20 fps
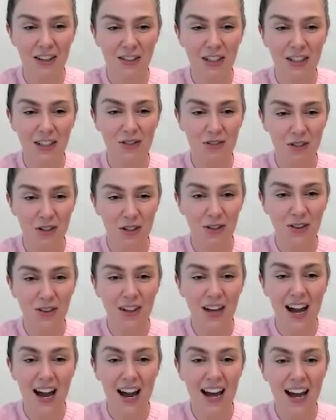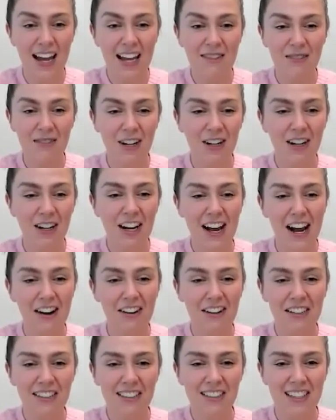loving truth. Hi, Margaret. How
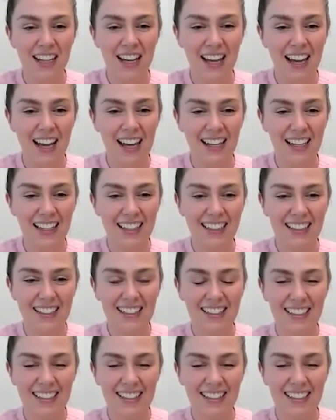are you today?